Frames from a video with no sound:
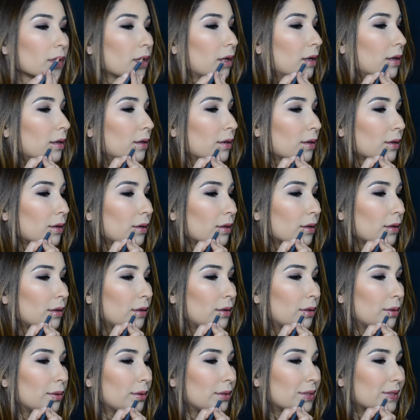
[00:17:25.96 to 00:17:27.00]
And all I
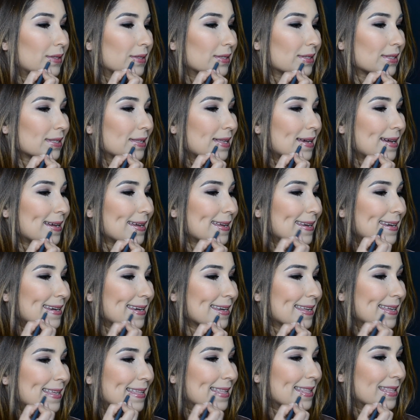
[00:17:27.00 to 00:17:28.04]
do is just line
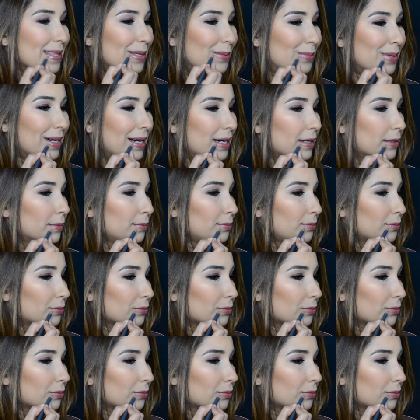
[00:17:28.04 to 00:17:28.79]
the bottom.